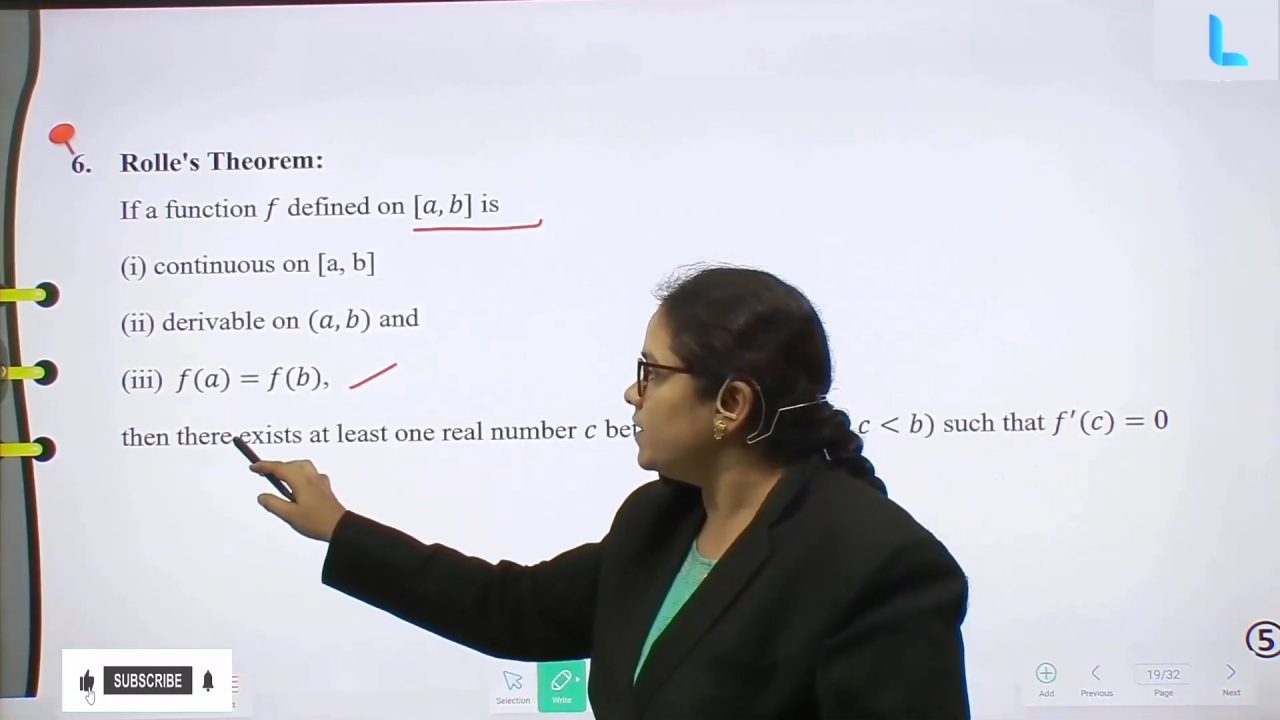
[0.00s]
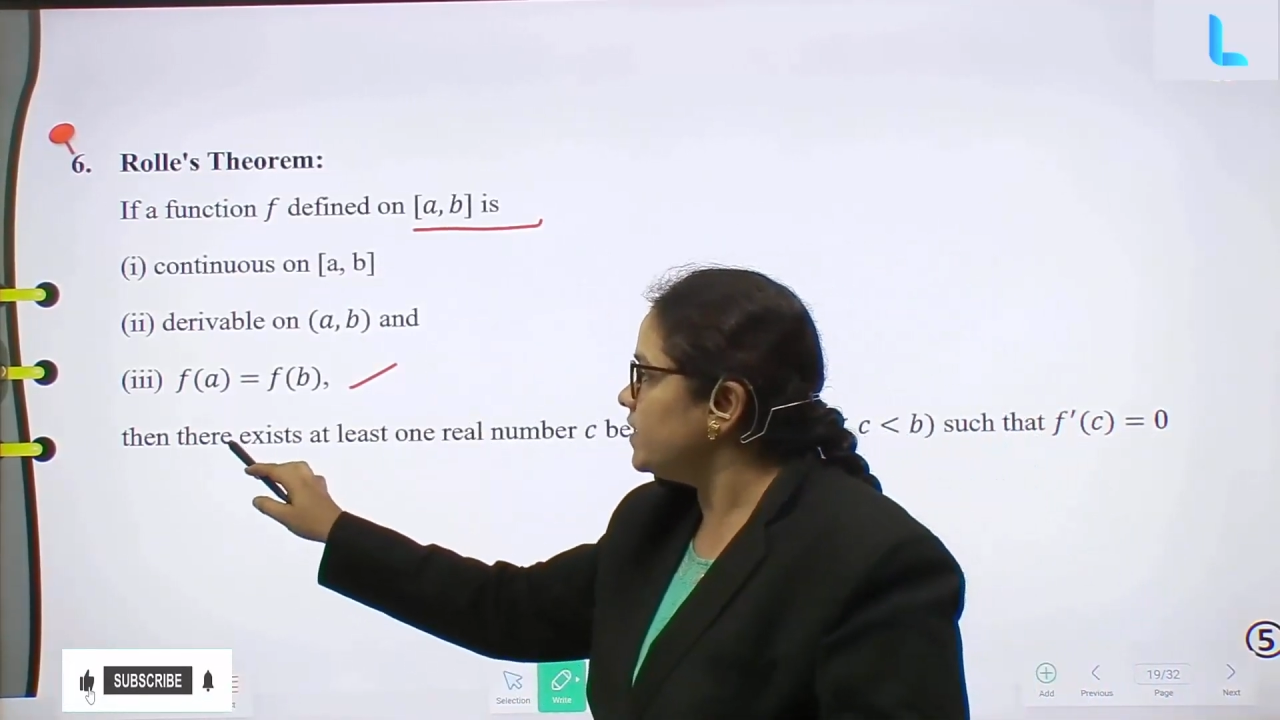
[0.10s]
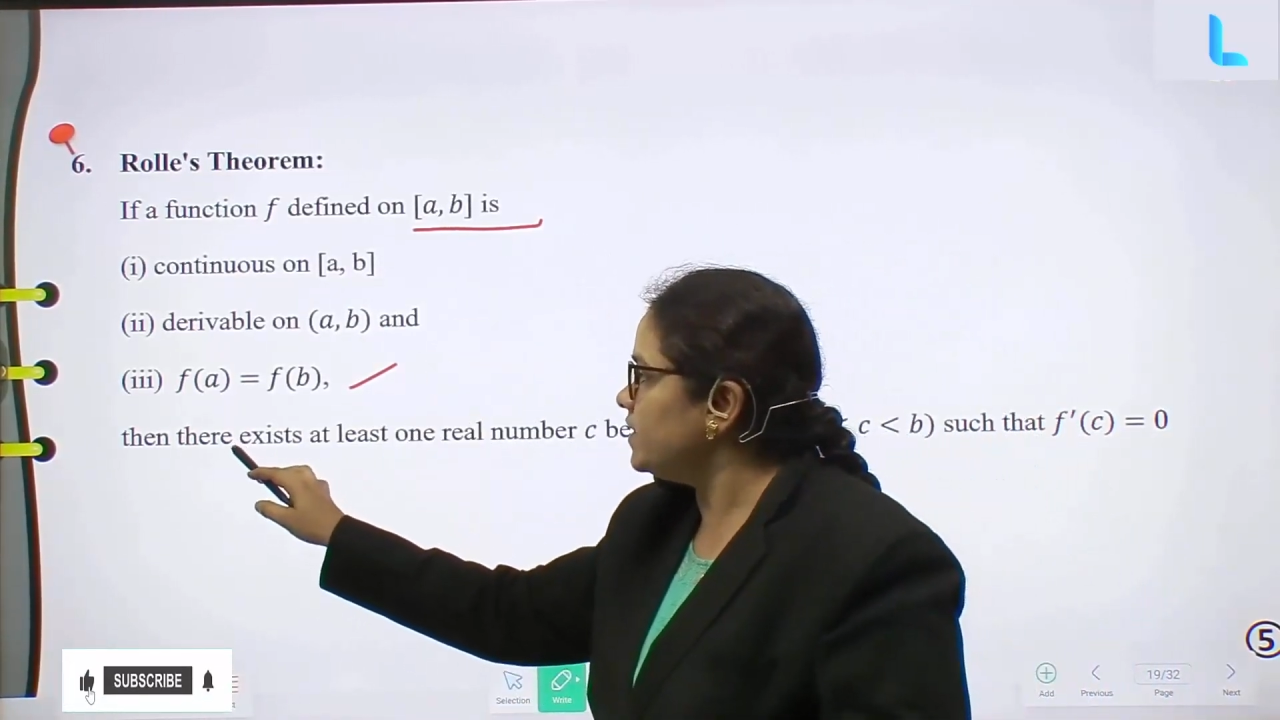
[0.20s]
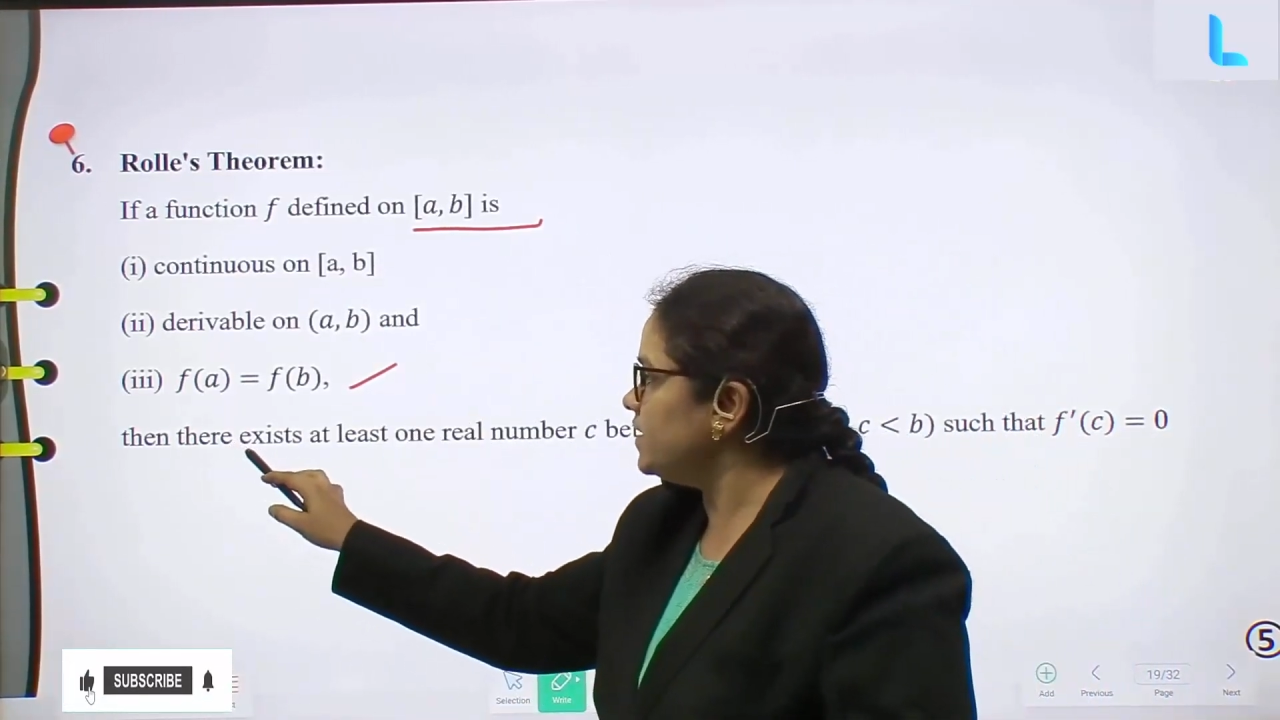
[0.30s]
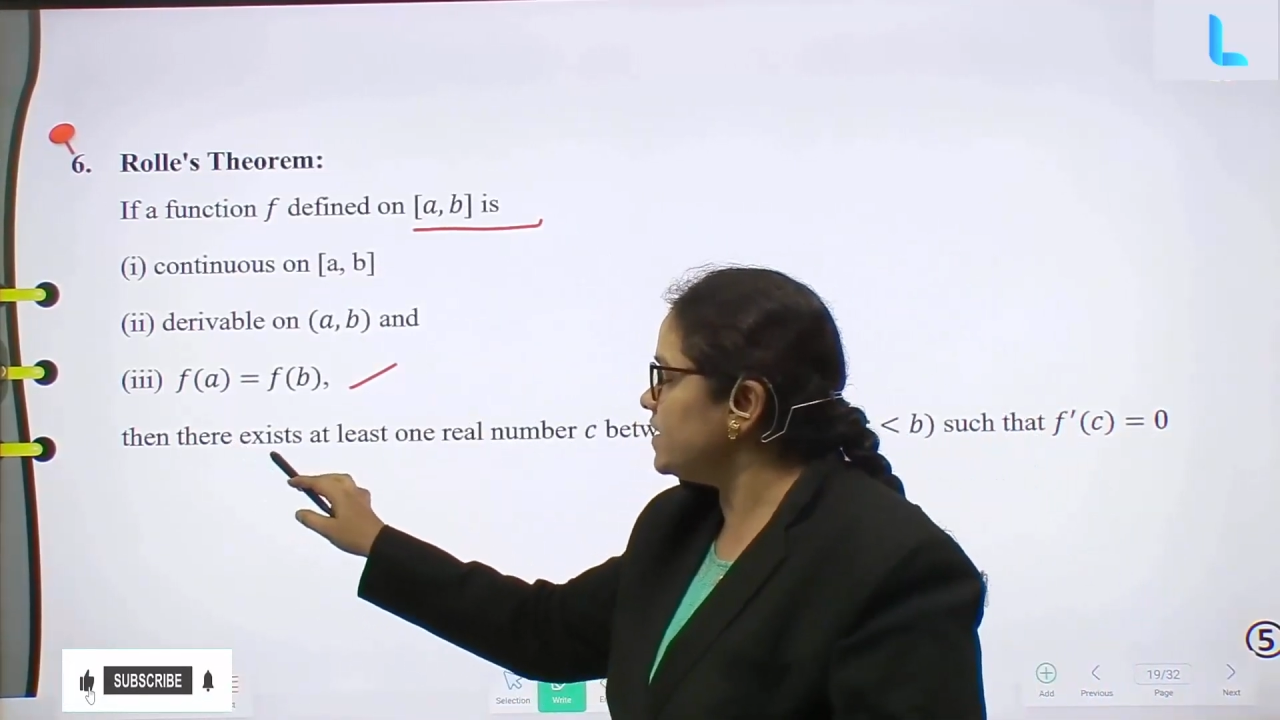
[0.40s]

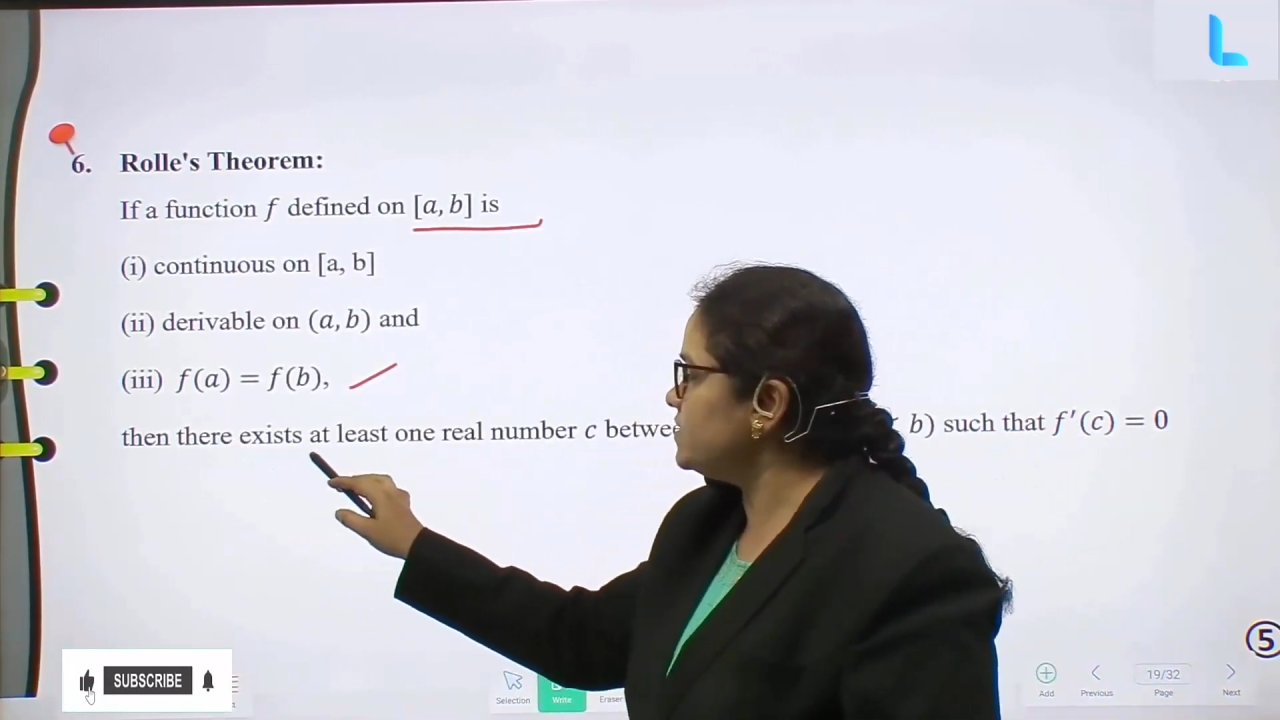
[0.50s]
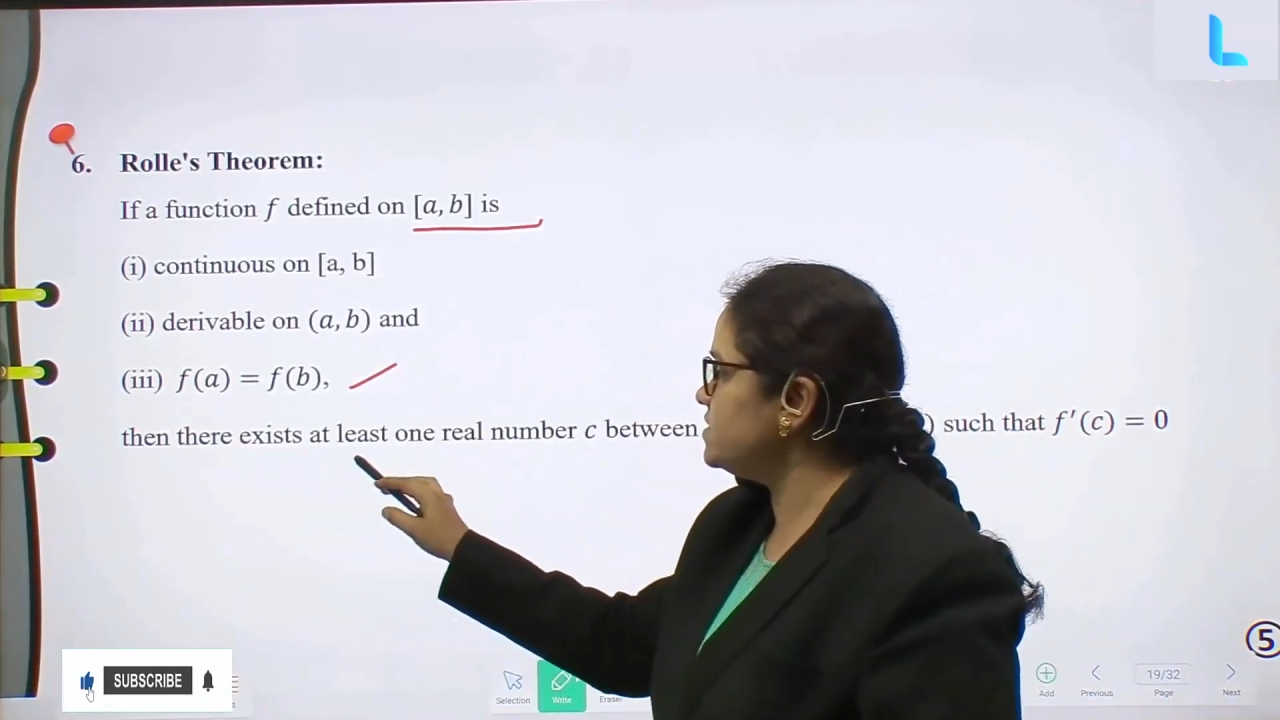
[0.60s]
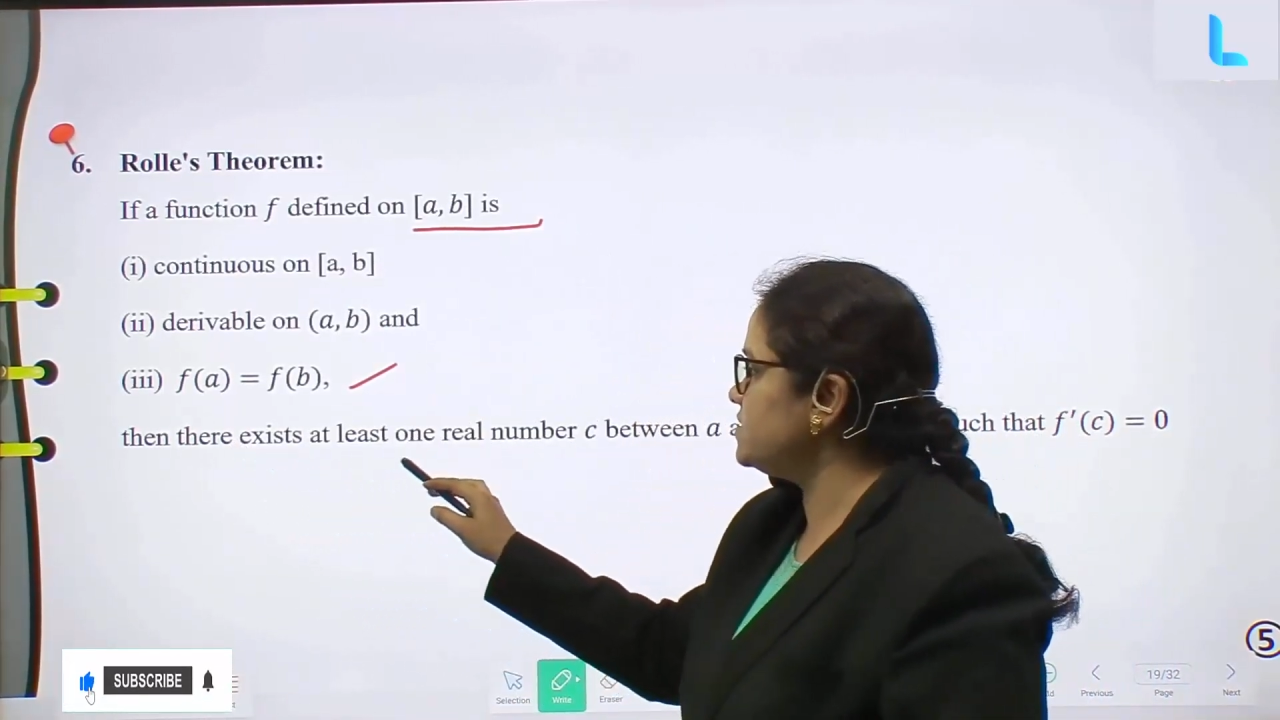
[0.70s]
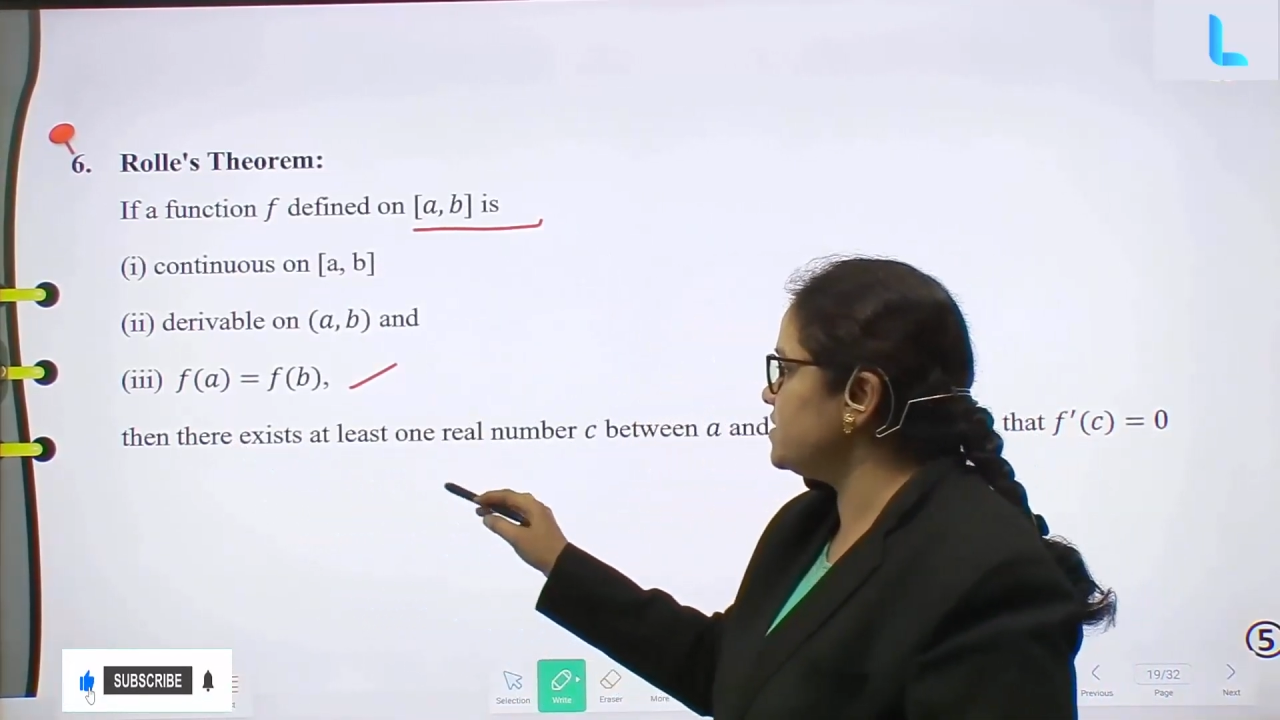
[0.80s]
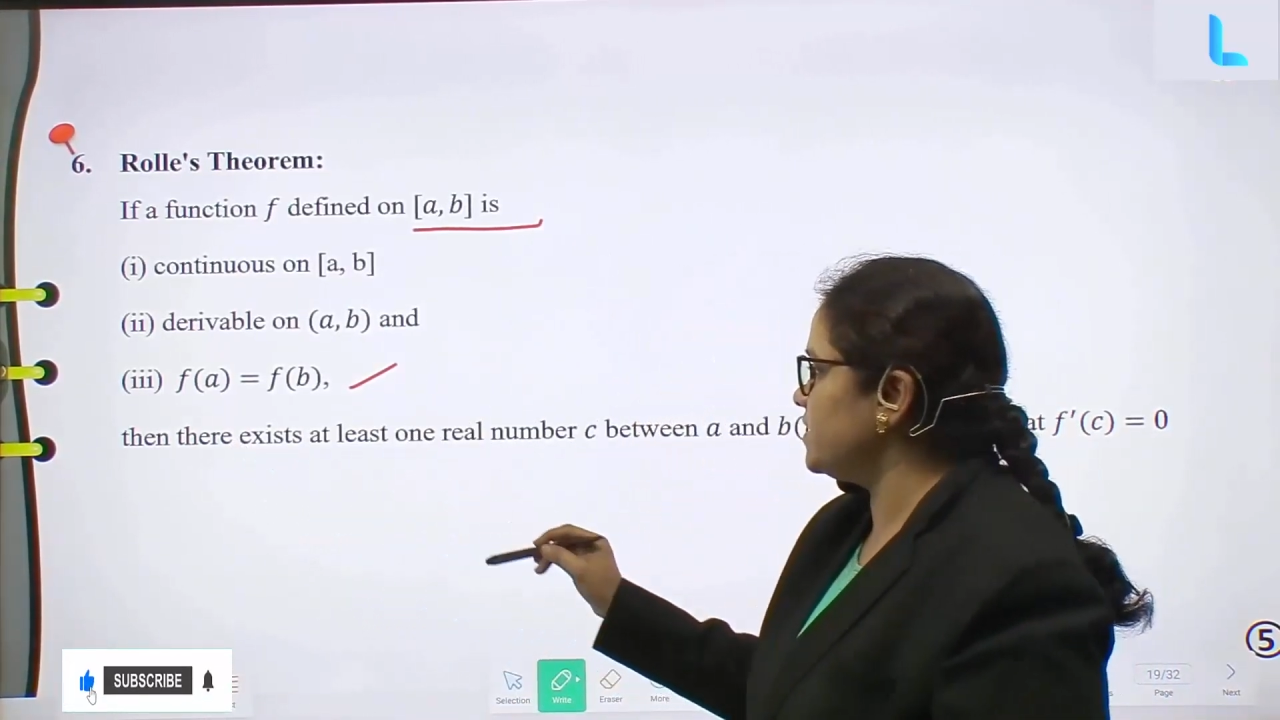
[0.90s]
Then there exists